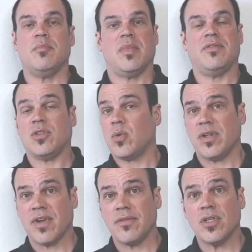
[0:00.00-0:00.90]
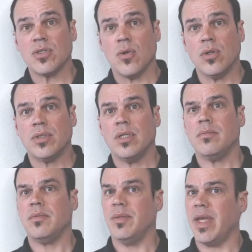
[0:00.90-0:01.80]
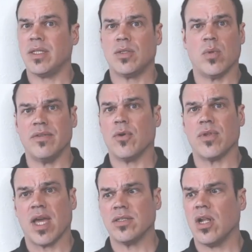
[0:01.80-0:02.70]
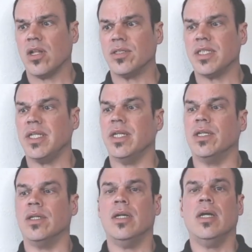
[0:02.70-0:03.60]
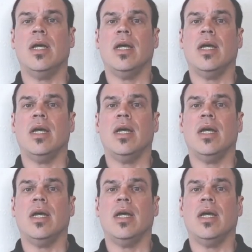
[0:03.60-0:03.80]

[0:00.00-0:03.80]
if you're 25 years old, you make $24,000 a year,